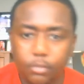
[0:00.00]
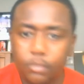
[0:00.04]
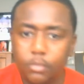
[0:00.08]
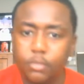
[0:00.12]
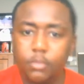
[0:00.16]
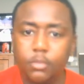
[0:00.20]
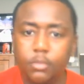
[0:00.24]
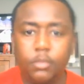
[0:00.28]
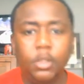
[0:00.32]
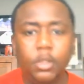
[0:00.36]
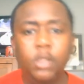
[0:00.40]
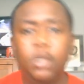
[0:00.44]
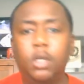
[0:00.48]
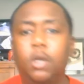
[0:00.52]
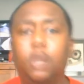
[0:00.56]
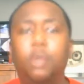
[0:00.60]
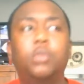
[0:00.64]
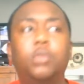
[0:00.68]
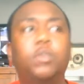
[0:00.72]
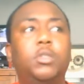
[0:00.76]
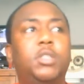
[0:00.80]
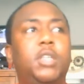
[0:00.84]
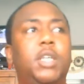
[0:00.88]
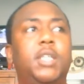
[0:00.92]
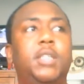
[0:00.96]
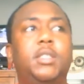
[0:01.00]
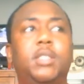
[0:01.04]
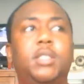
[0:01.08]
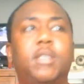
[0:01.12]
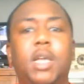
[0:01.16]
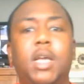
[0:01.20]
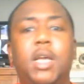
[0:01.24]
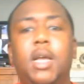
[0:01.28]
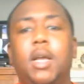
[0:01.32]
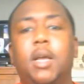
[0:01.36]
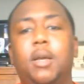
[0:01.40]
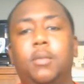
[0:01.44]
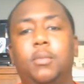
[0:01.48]
You know, second
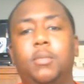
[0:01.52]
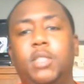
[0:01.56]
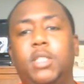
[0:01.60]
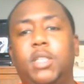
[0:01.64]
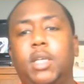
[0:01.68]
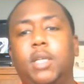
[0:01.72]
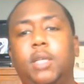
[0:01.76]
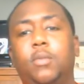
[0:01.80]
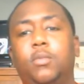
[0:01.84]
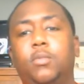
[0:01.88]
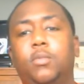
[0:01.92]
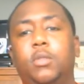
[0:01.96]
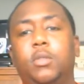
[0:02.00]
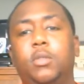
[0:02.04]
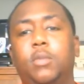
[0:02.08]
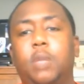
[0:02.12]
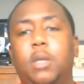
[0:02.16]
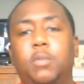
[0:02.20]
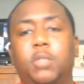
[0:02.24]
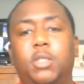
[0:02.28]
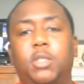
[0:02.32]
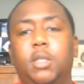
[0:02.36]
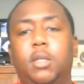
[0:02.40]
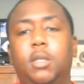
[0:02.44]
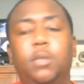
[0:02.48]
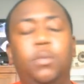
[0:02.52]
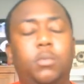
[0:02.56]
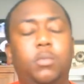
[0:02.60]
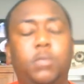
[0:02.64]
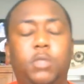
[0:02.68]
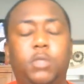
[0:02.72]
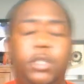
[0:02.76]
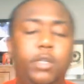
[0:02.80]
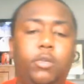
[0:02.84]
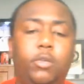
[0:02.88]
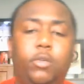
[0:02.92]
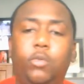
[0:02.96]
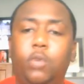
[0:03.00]
one, I'm
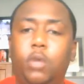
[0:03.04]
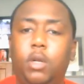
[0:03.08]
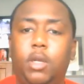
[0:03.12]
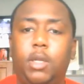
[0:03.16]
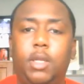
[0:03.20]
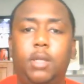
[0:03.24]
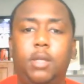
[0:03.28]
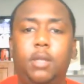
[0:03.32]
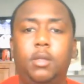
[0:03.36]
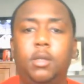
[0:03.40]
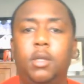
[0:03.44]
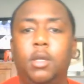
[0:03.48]
still working.